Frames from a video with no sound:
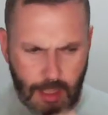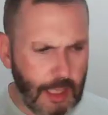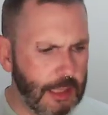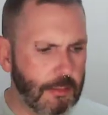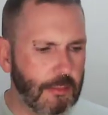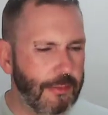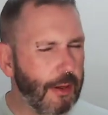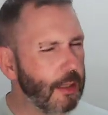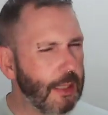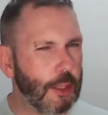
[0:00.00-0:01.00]
As
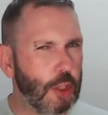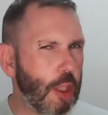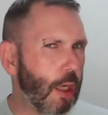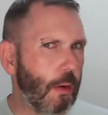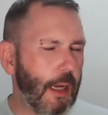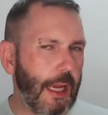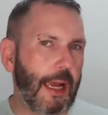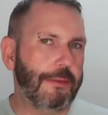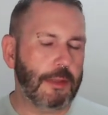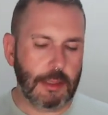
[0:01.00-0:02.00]
far as I know, I
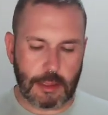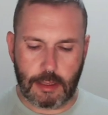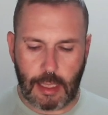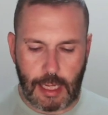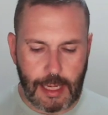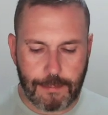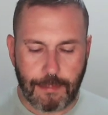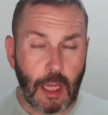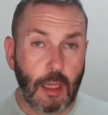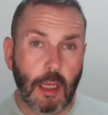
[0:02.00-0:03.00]
haven't.
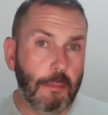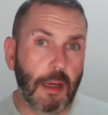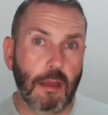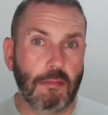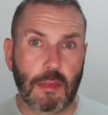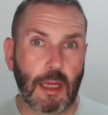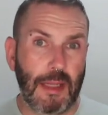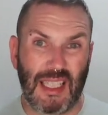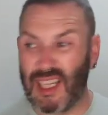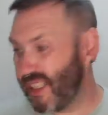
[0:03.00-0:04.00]
But I
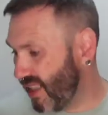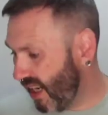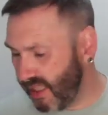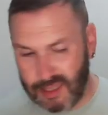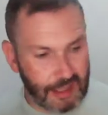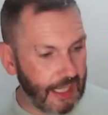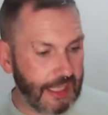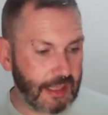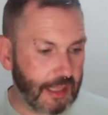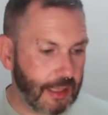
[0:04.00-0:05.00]
mean, it's nice.
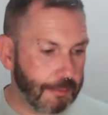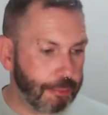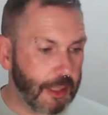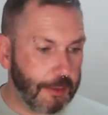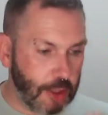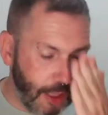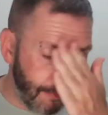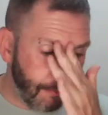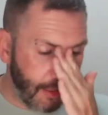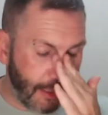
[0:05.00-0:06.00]
It's pretty much
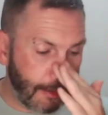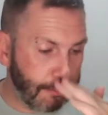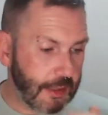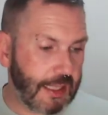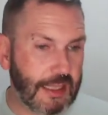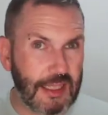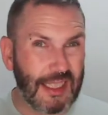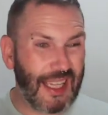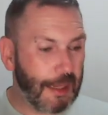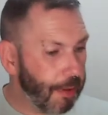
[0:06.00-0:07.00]
a Scentsy
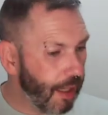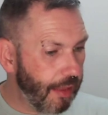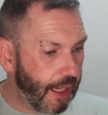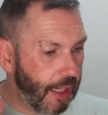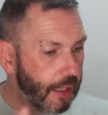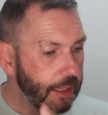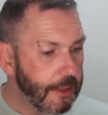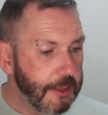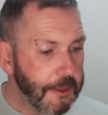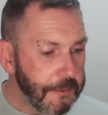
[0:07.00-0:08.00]
staple, I think.
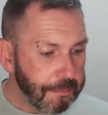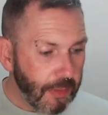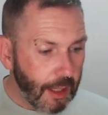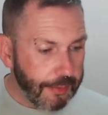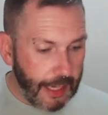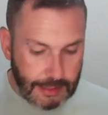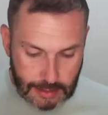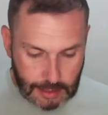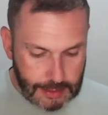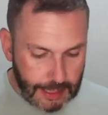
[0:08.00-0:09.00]
Then
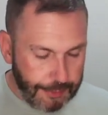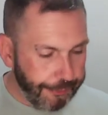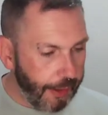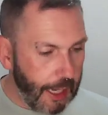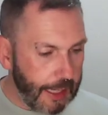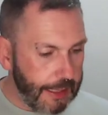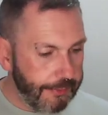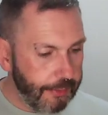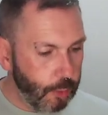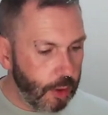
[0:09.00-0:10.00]
day
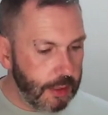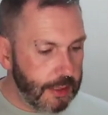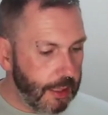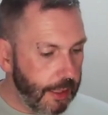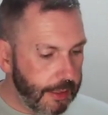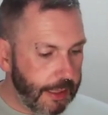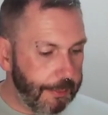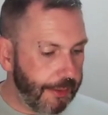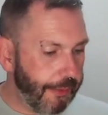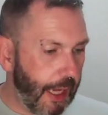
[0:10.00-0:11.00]
five was
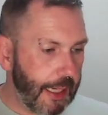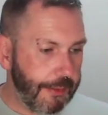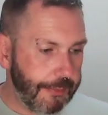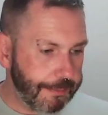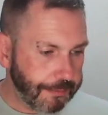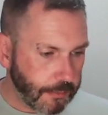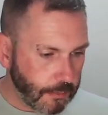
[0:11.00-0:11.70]
Gimme 5.